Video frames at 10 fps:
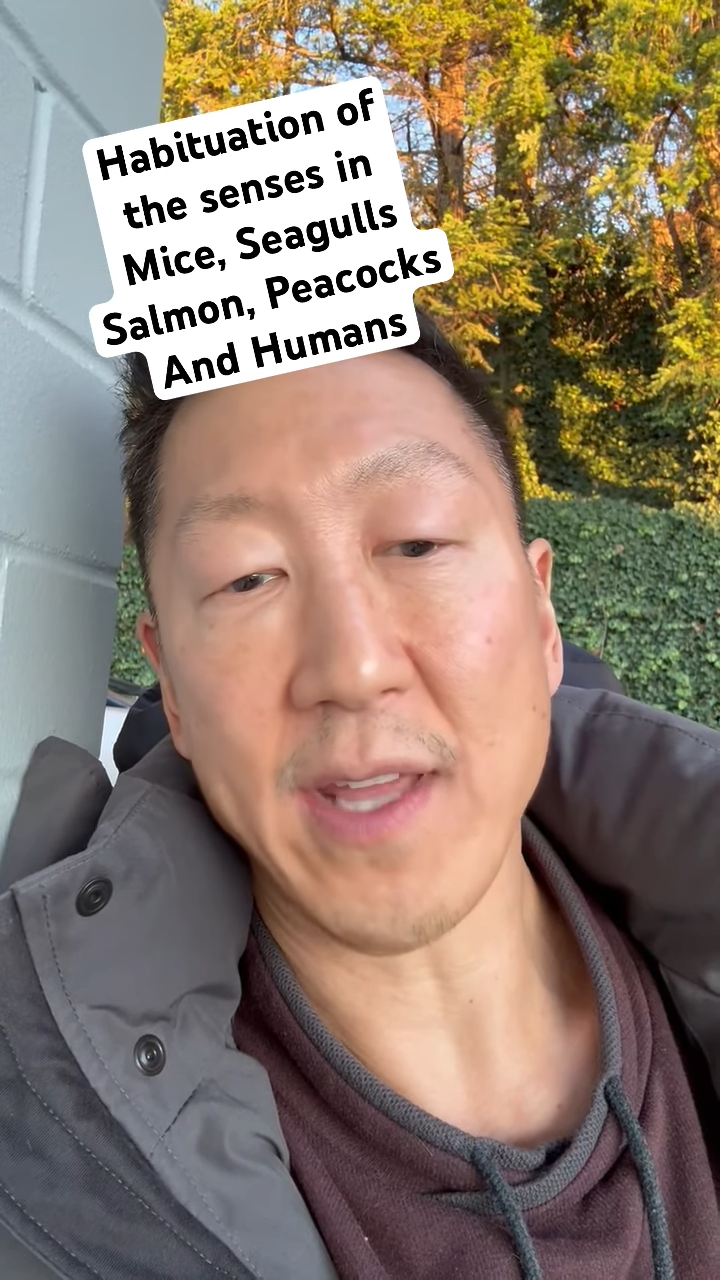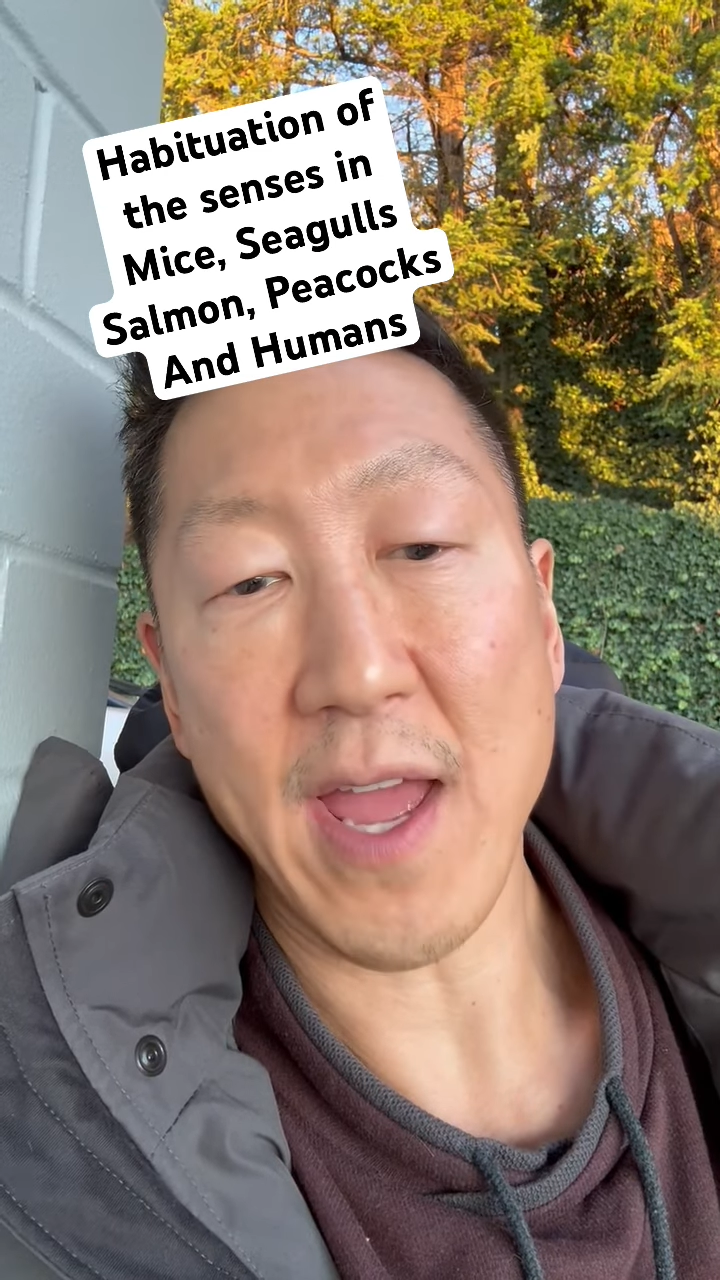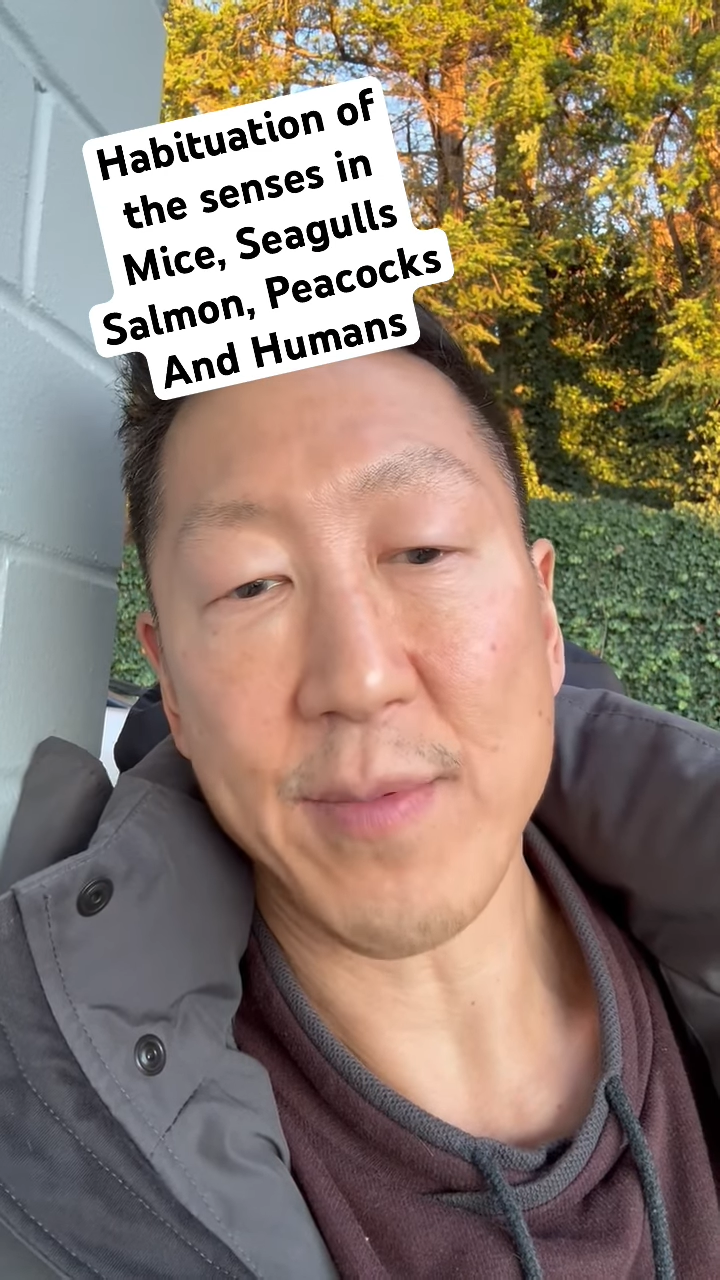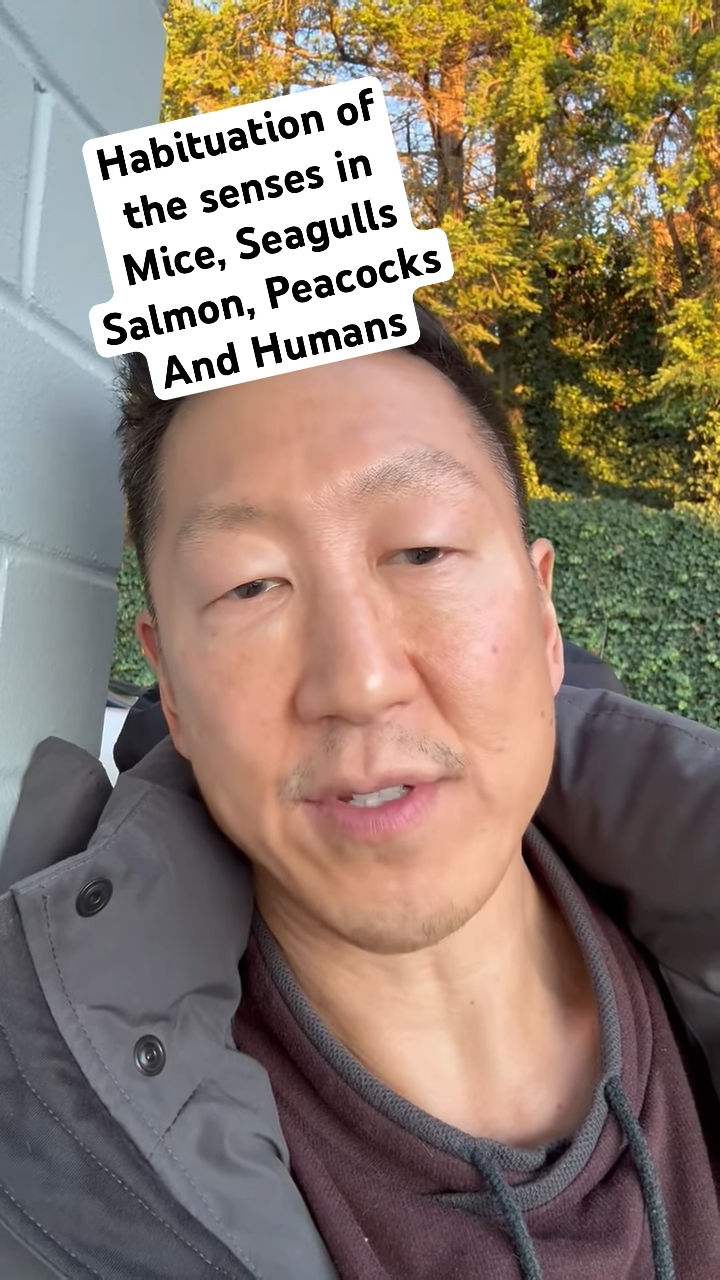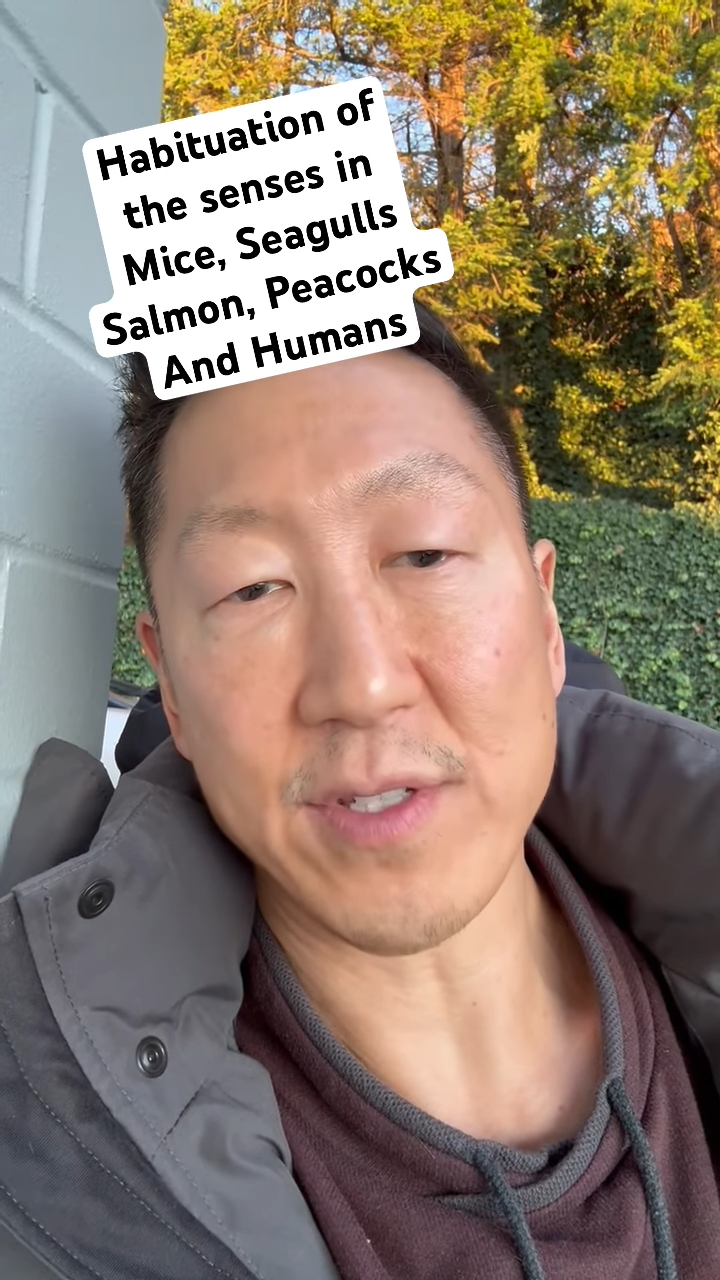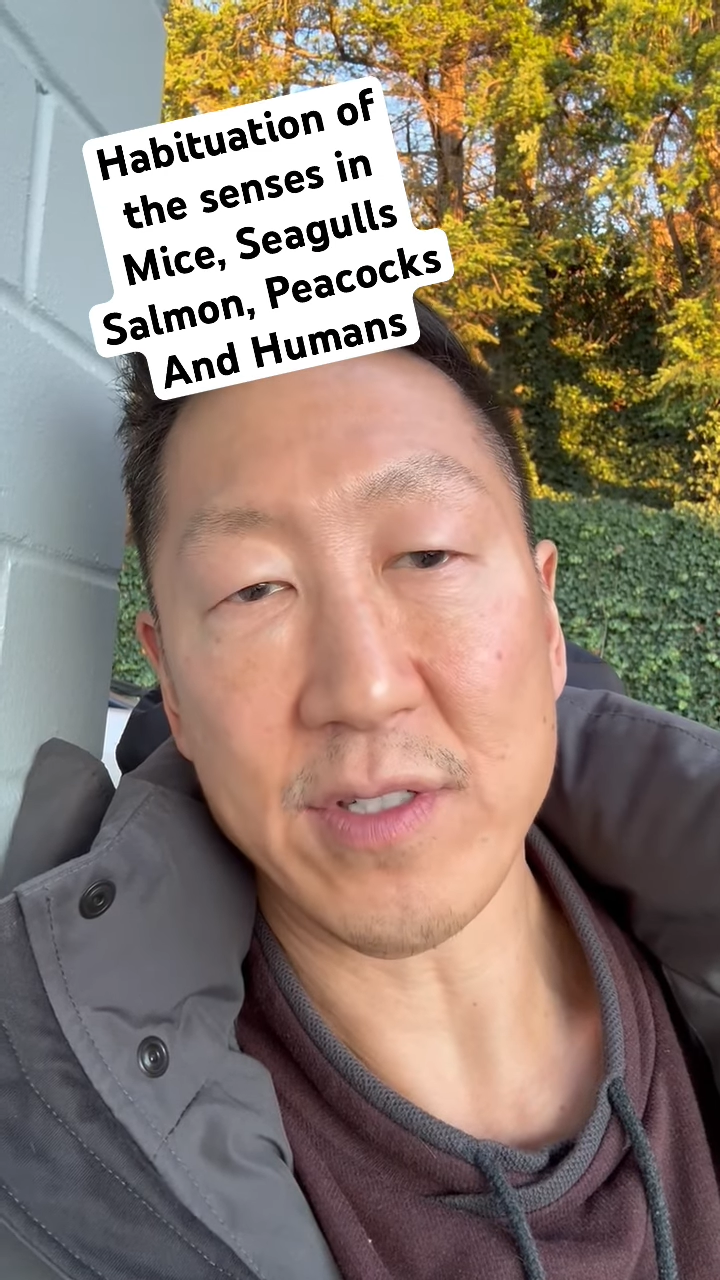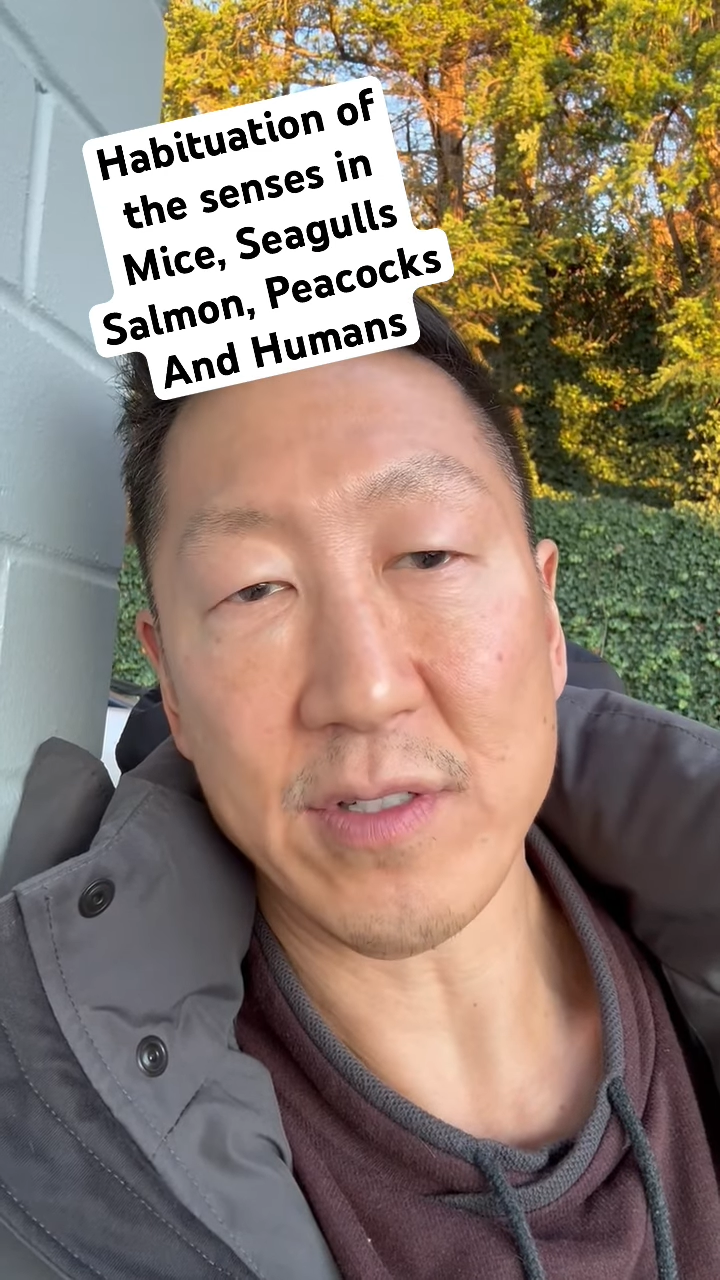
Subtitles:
habits